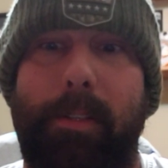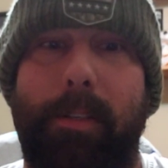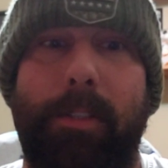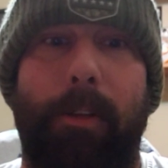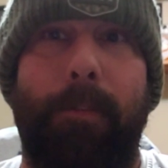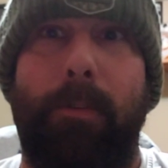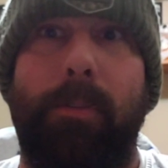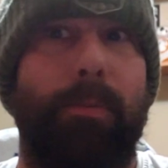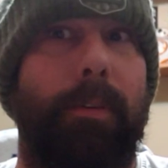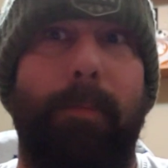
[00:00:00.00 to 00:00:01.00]
Cell
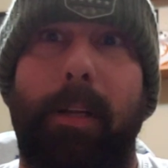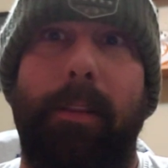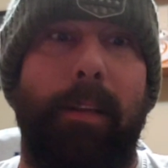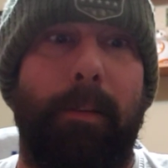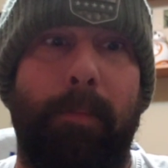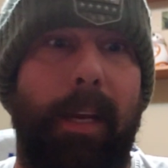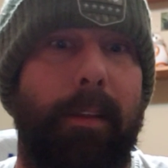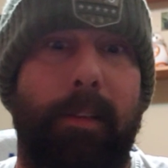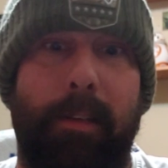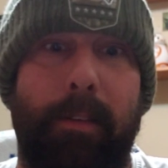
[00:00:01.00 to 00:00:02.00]
phones weren't a big thing
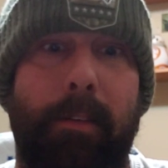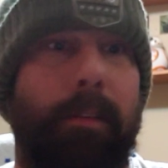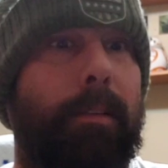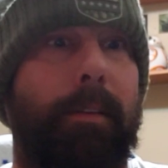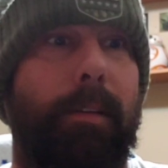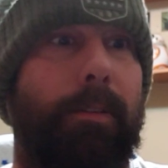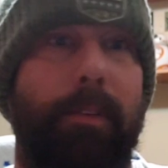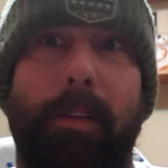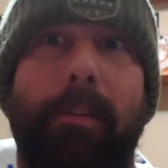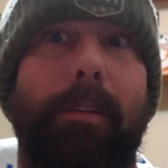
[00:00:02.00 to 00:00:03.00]
back then.
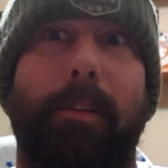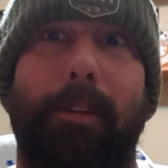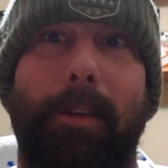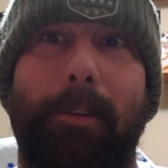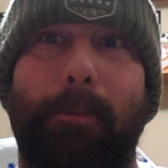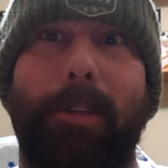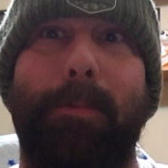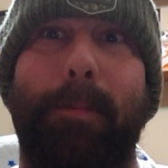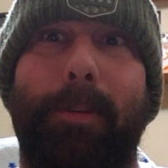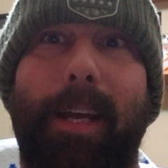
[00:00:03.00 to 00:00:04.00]
Only
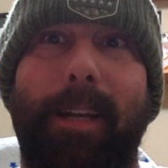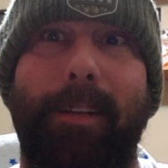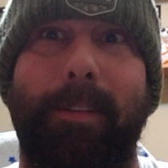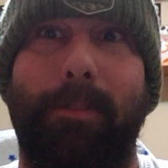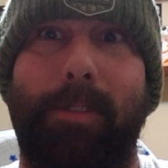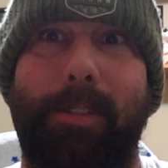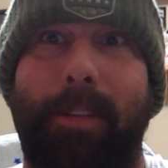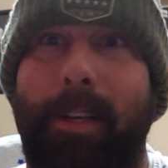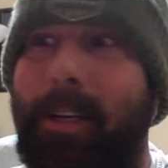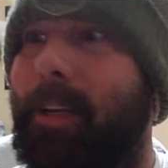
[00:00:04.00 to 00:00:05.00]
rich people had it. And it was
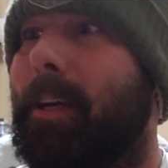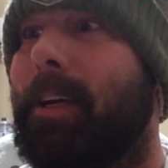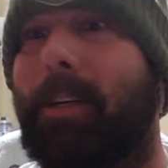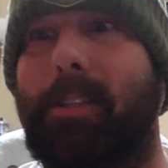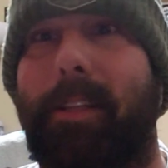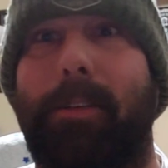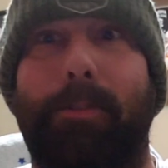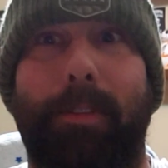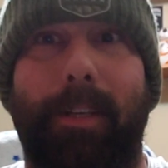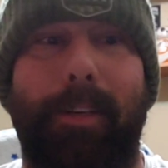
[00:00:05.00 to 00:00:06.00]
like the
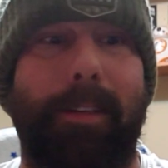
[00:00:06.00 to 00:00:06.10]
old,